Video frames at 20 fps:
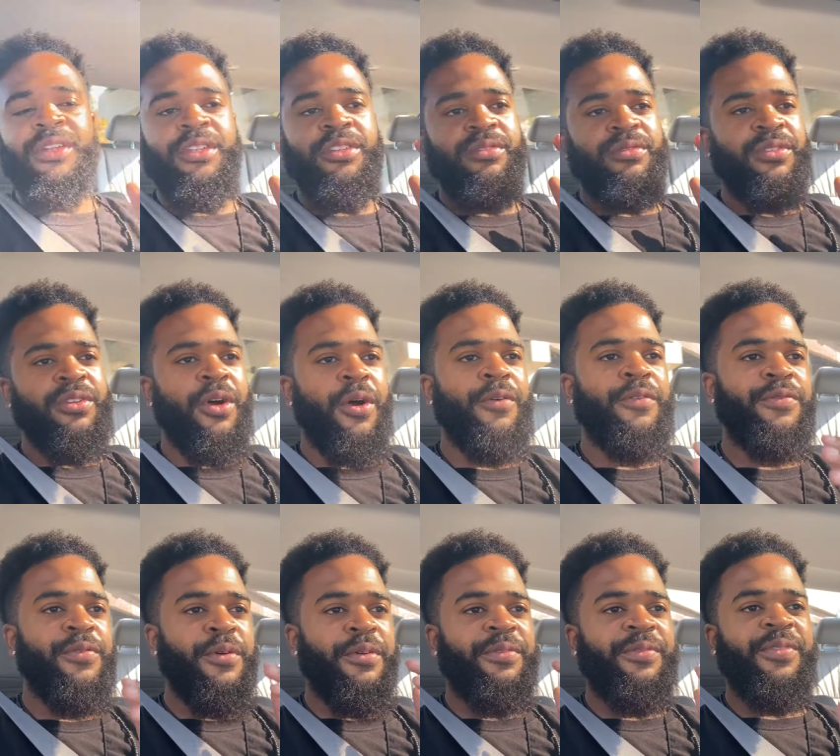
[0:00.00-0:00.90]
you know
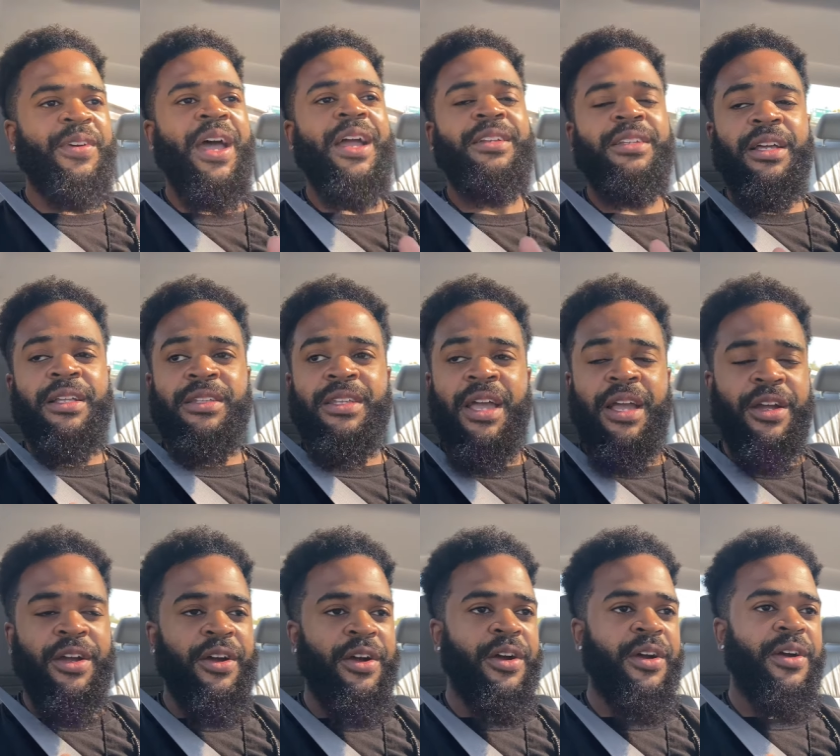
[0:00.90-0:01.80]
for a fact that that
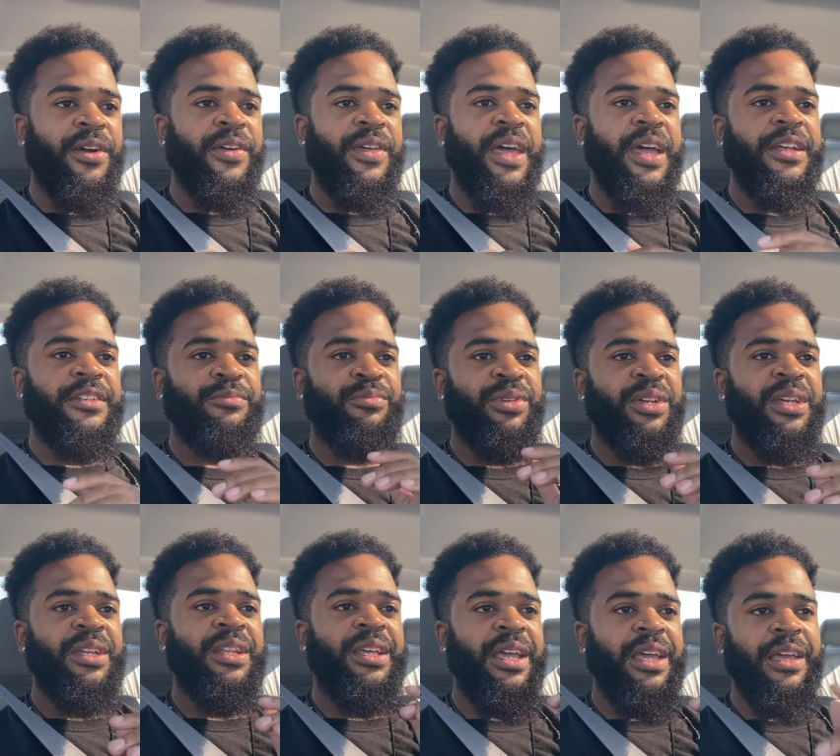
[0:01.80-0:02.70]
car has been
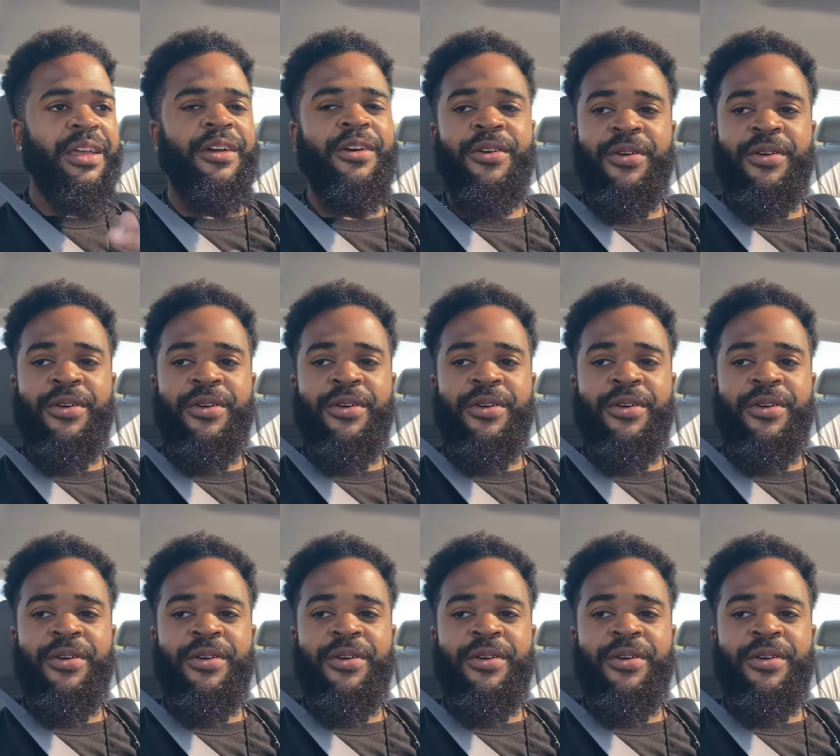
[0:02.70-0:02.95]
hell.